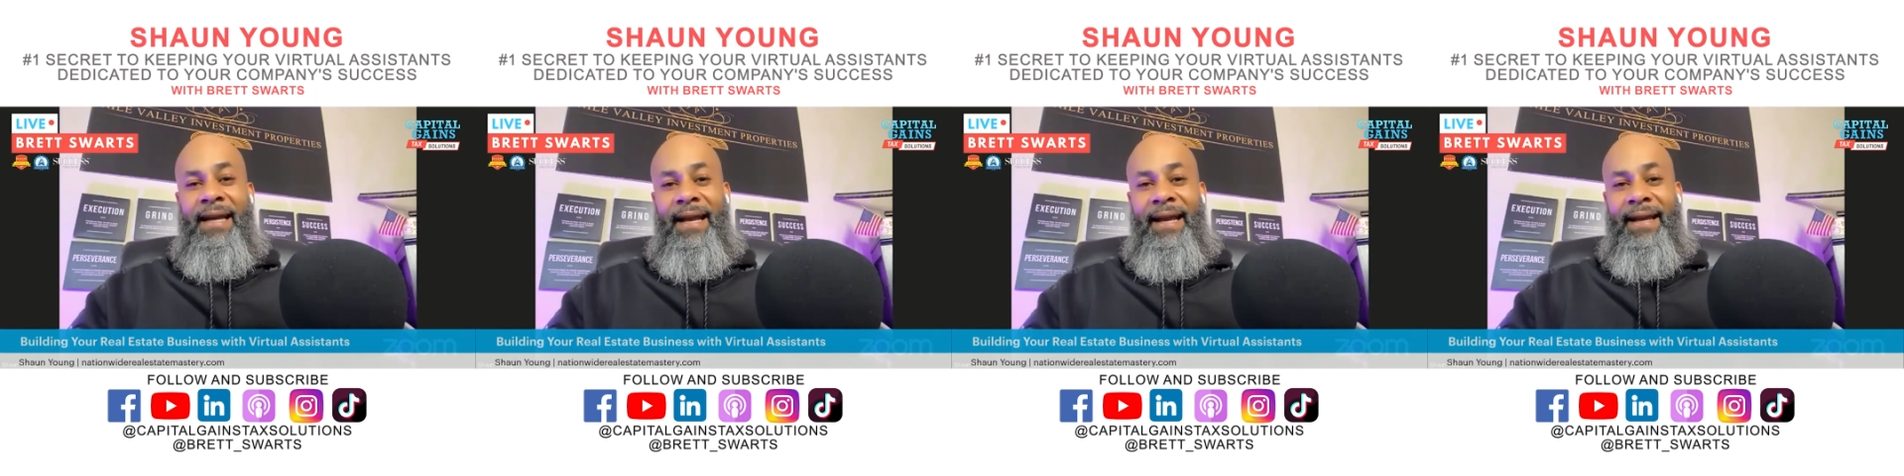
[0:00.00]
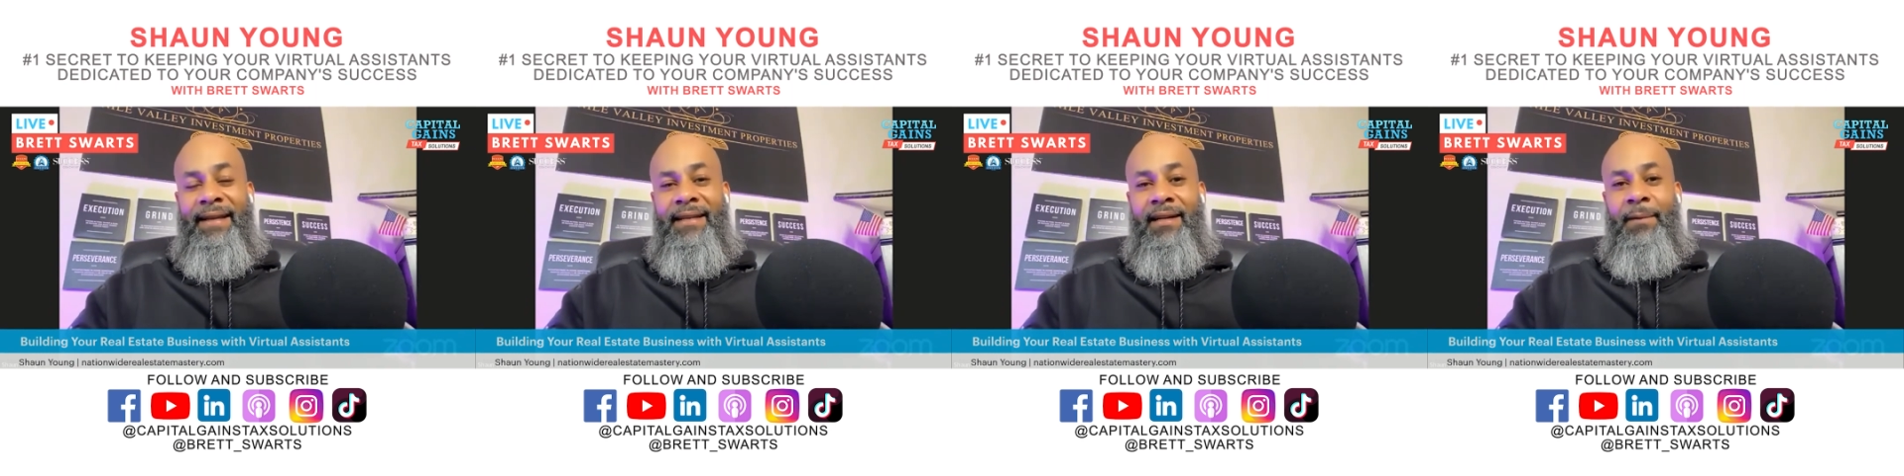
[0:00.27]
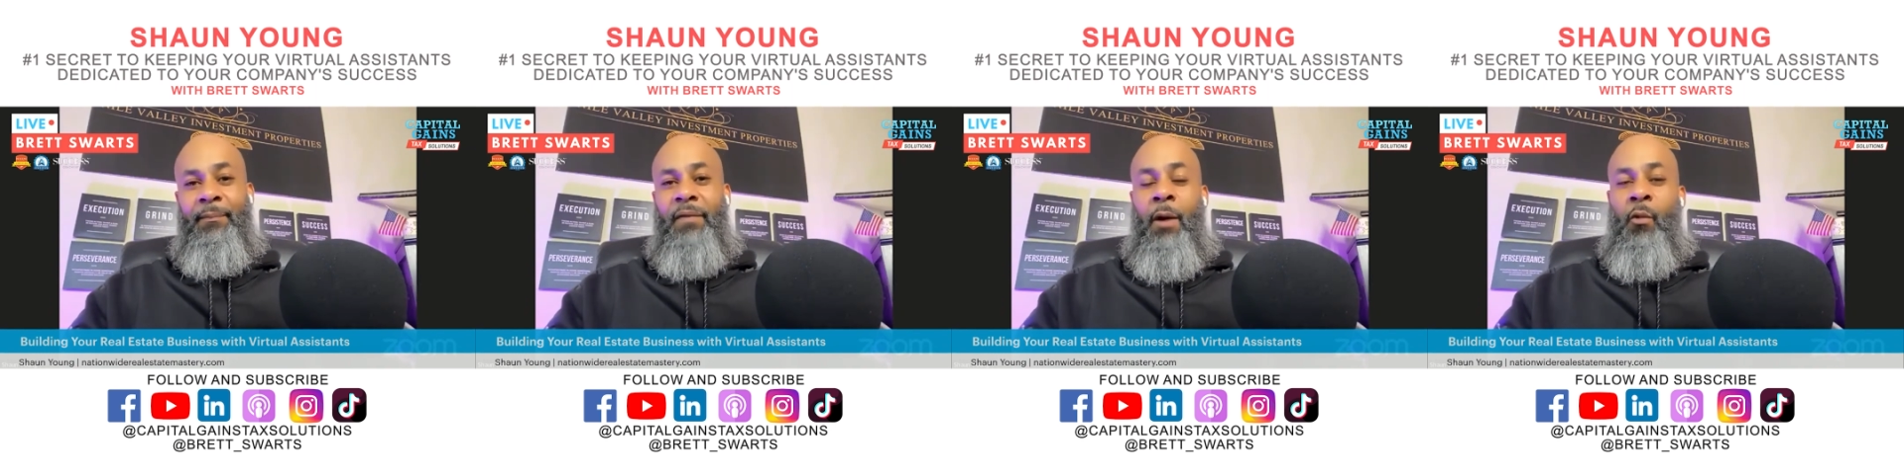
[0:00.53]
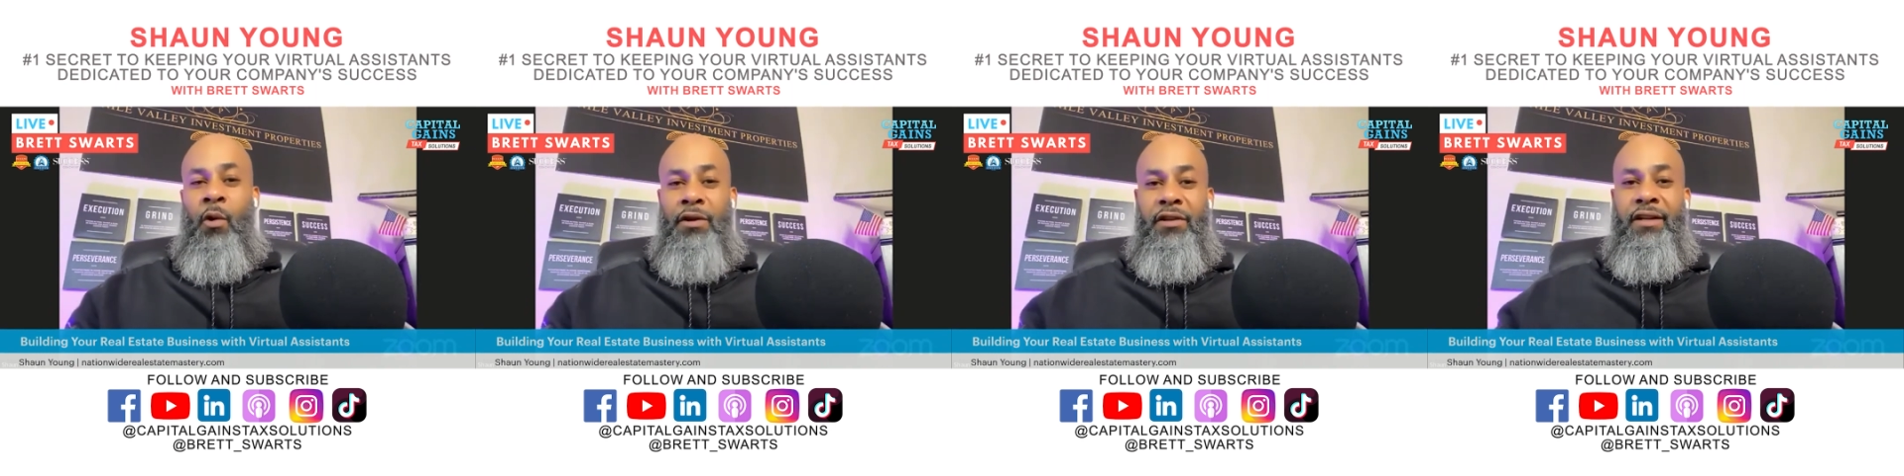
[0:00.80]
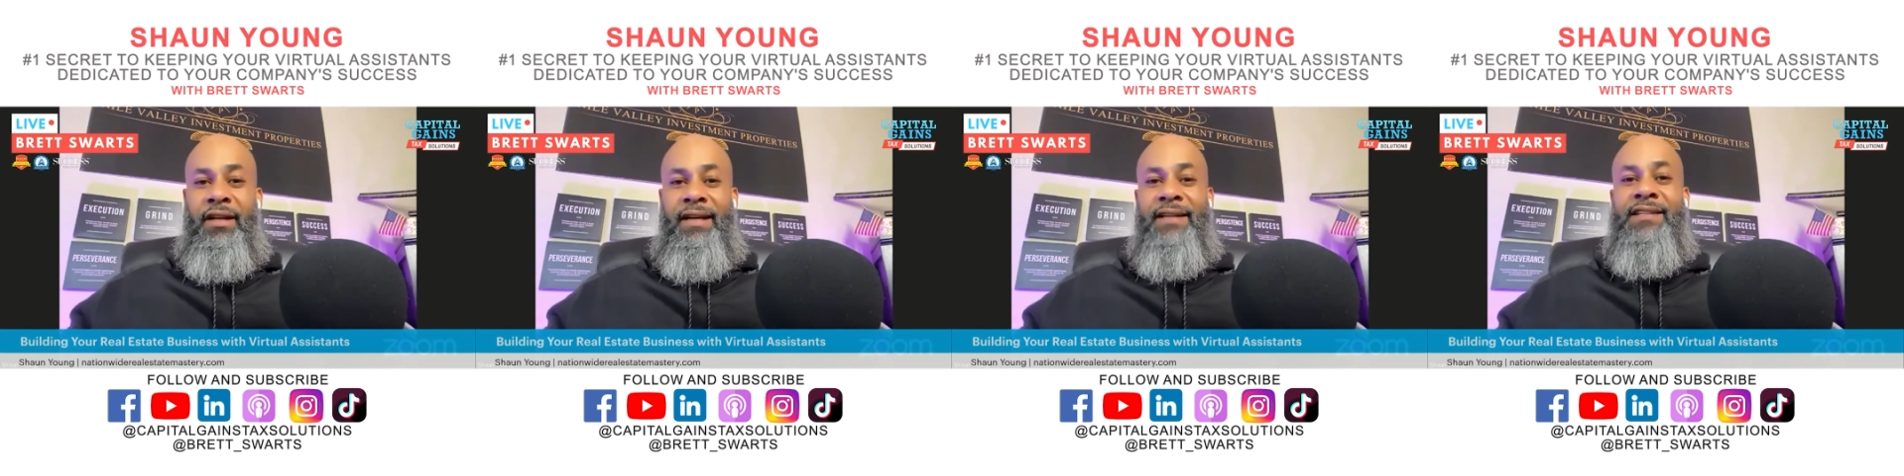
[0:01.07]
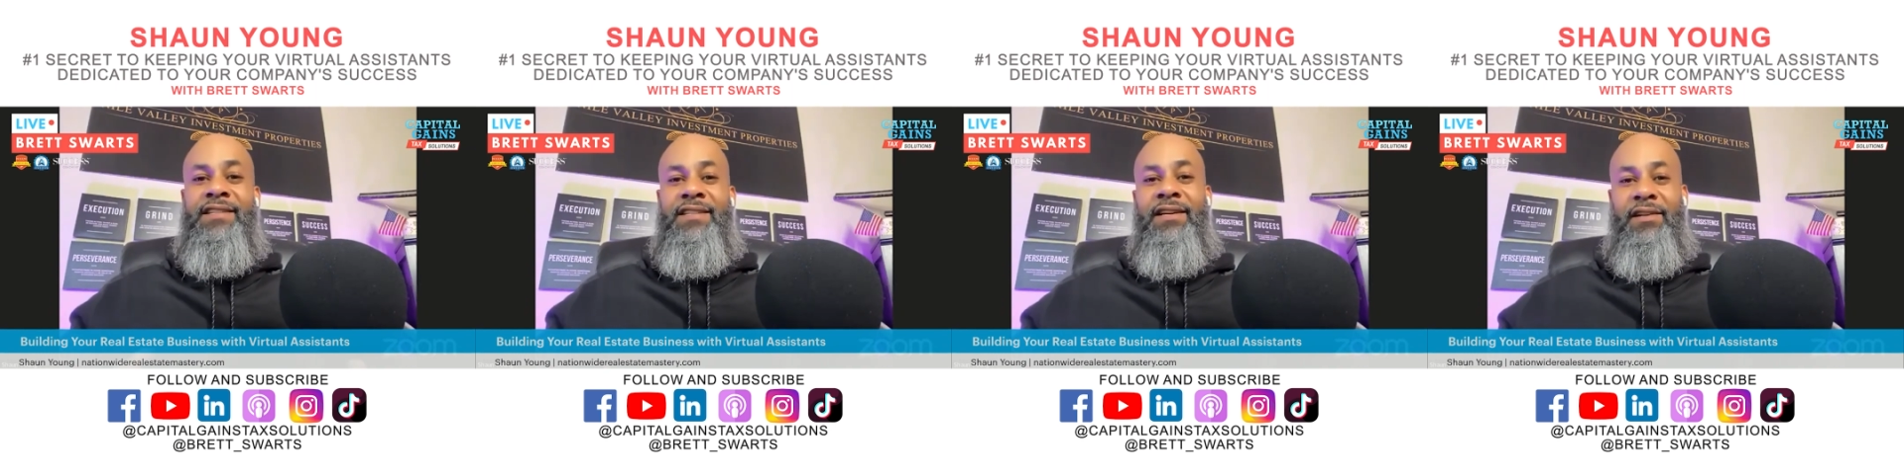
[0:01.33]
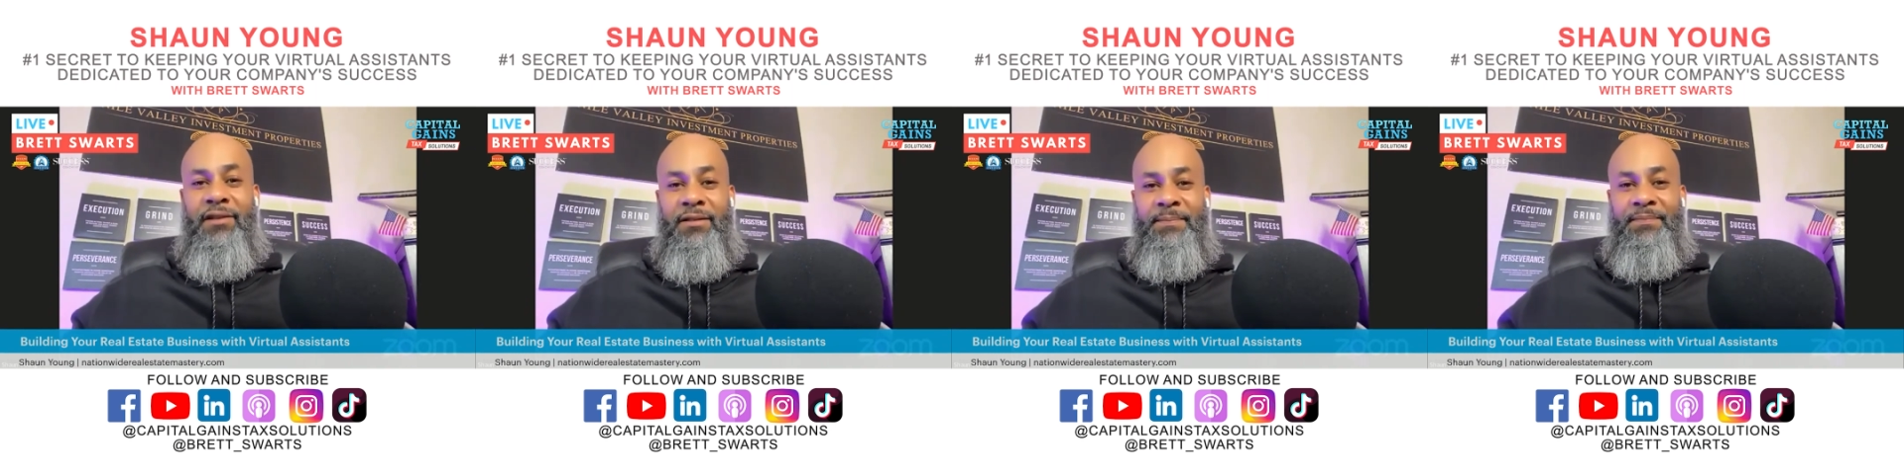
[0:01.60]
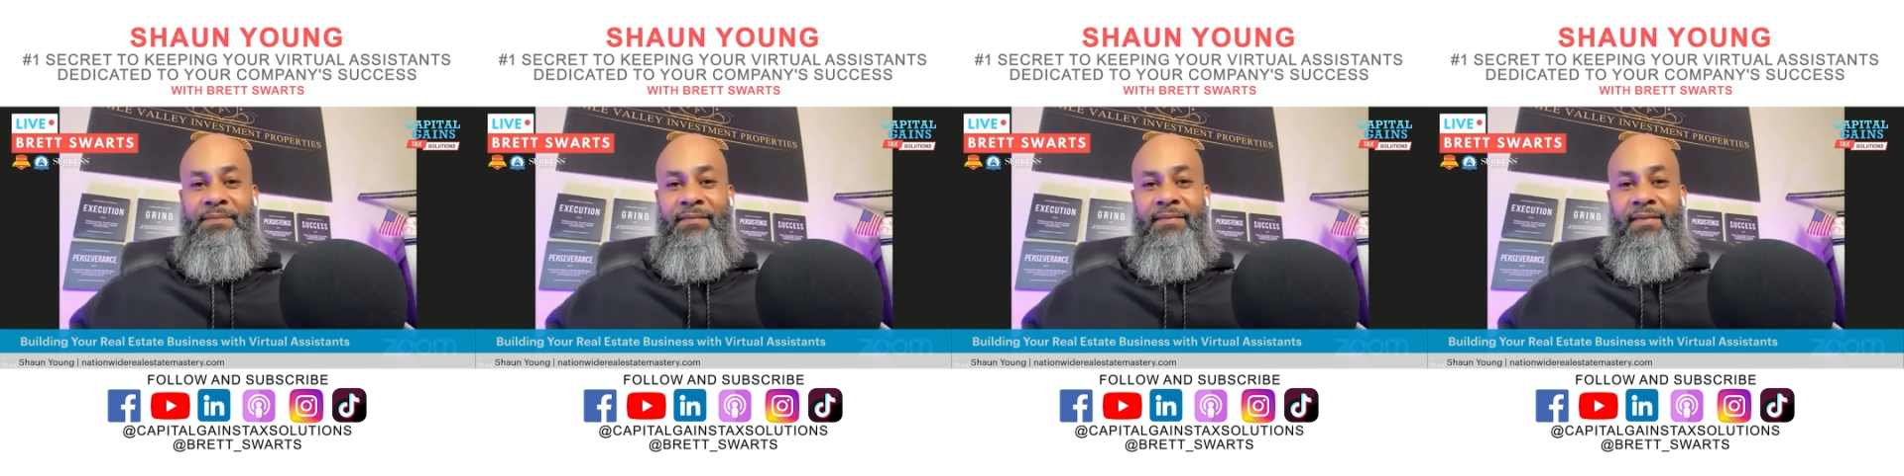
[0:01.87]
And I want you to
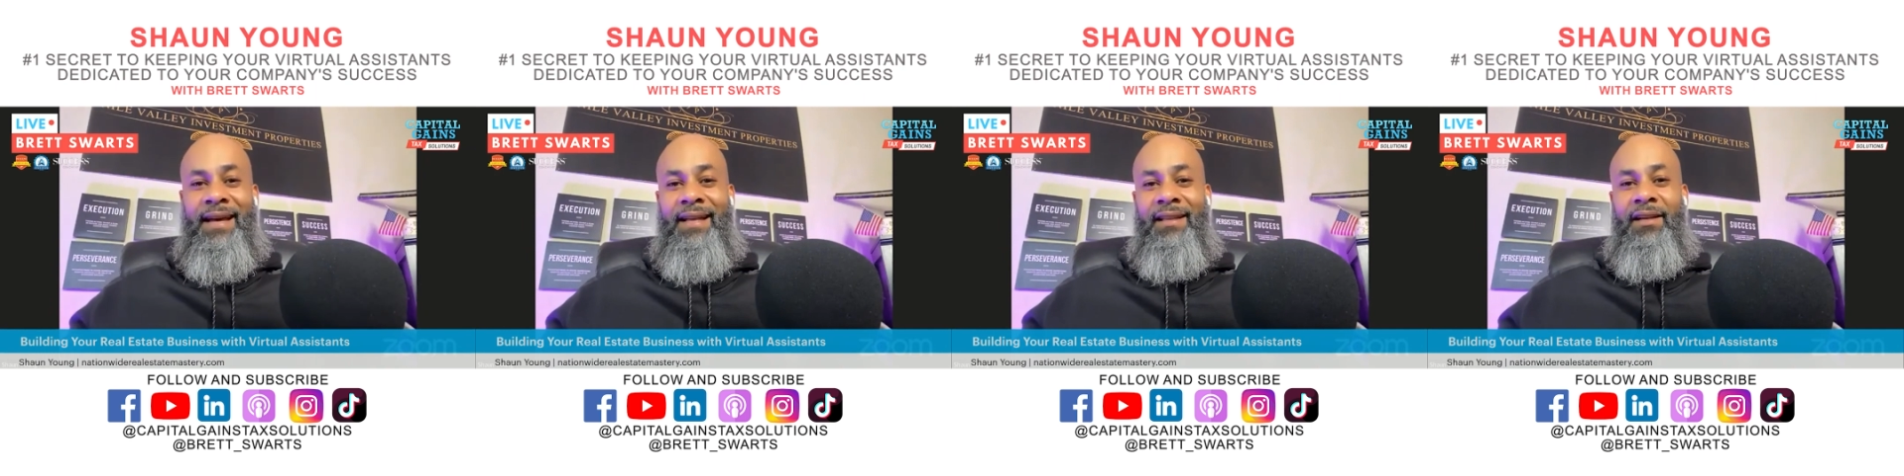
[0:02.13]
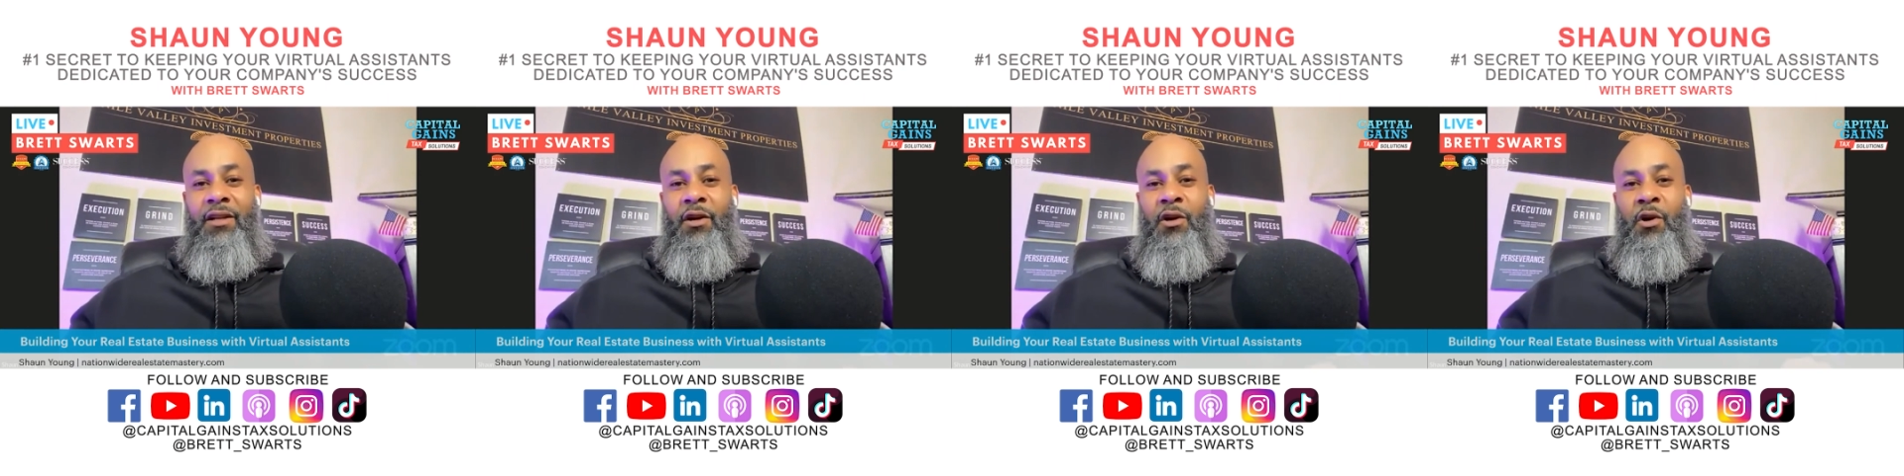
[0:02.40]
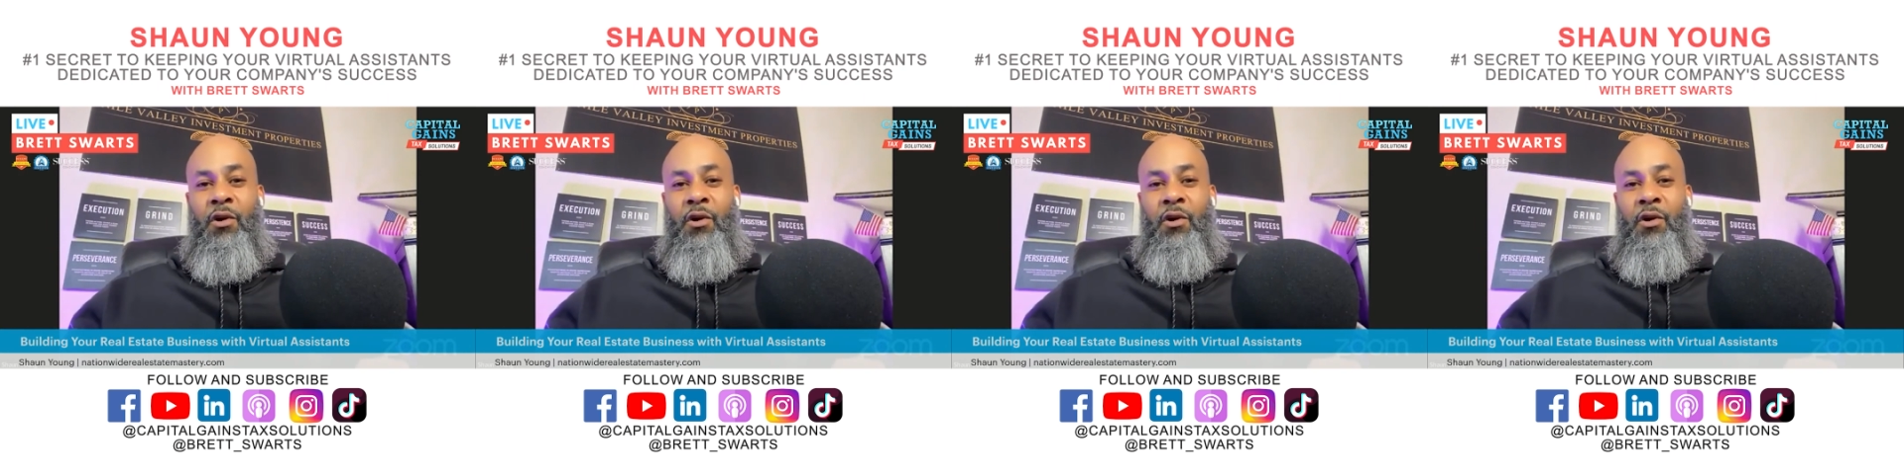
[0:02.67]
consider that